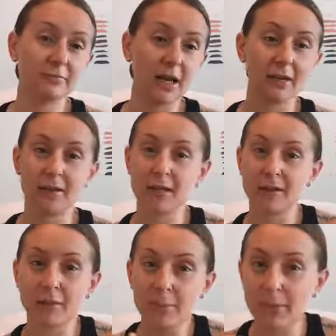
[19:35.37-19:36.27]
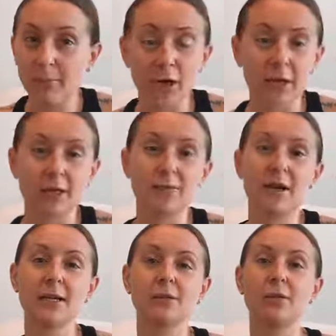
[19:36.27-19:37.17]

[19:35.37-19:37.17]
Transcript: kind of like the big market, right?